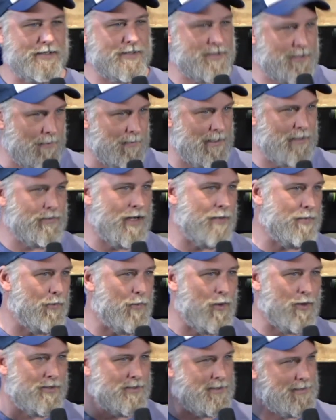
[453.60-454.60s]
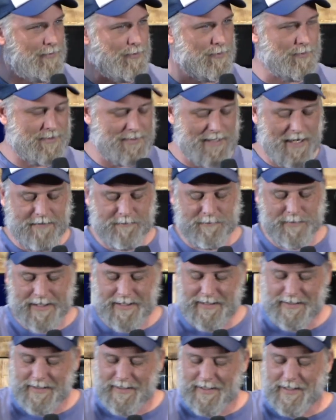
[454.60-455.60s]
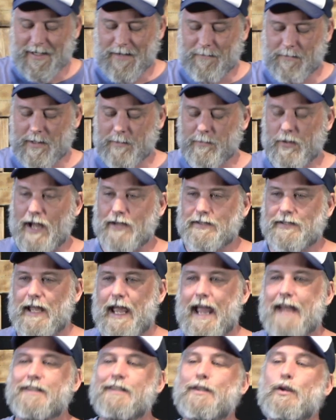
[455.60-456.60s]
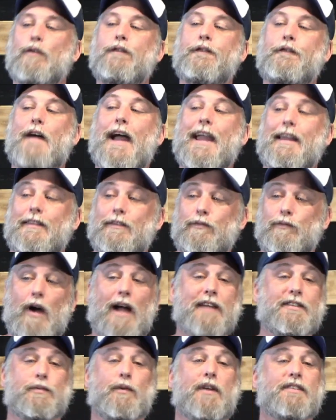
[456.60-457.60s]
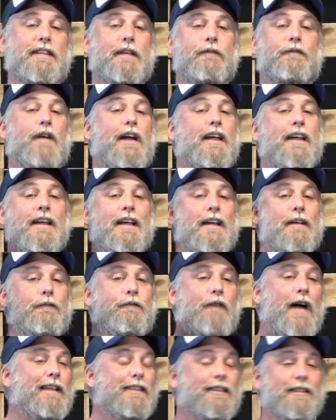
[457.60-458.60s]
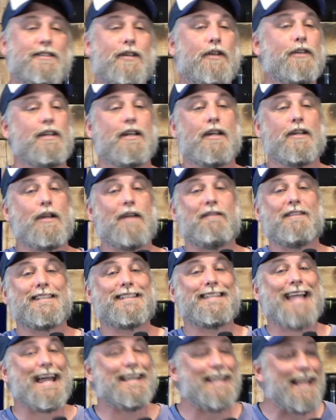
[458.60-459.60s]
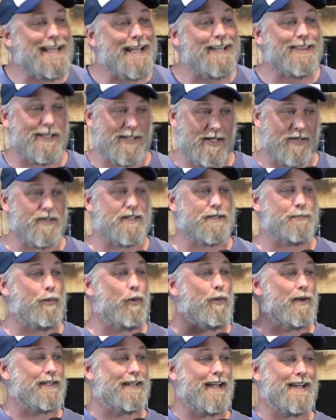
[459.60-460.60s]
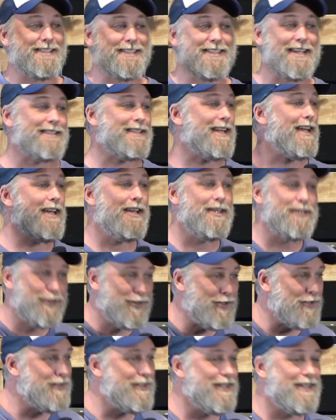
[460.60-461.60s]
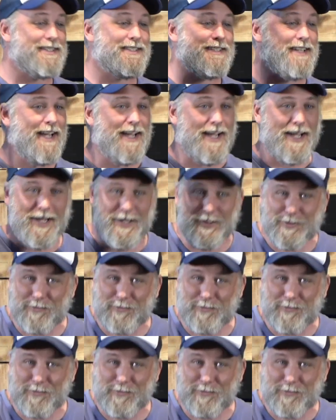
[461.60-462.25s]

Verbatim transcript: so many rabbit warrens, Lord save me. But I'm like, to add to your faith, right? So, what's that faith? Faith, so you haven't done anything at this point. It's just His goodness, His